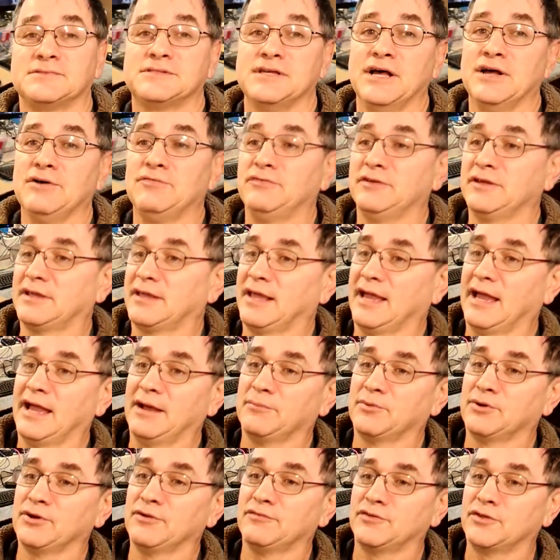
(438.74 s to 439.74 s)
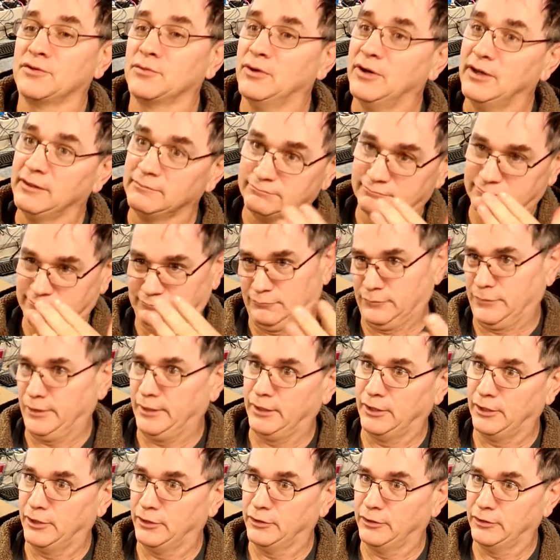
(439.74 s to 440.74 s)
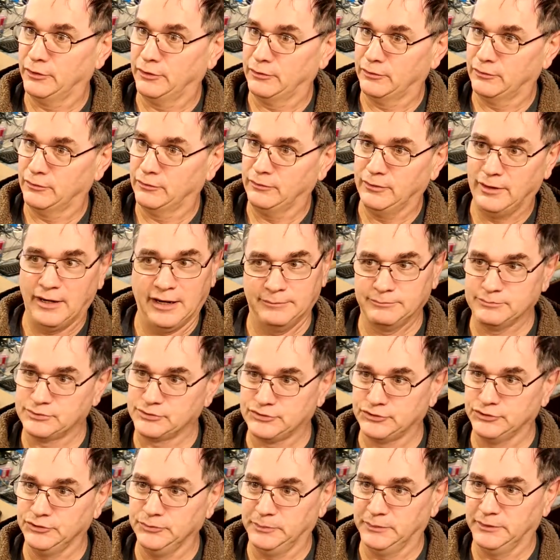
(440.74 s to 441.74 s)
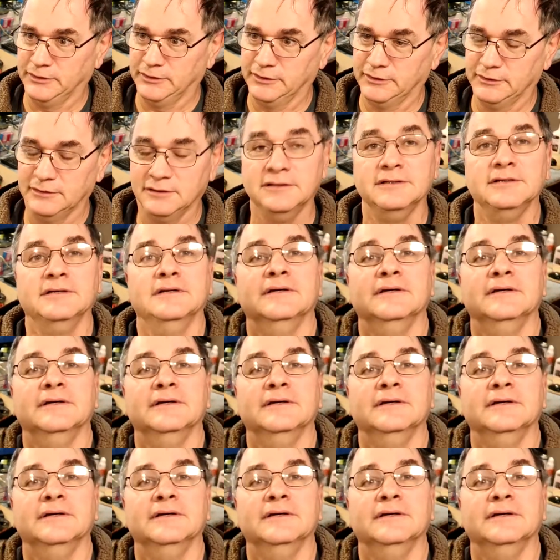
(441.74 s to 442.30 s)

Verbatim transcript: selfie camera if you want. Hello, I'm stupid,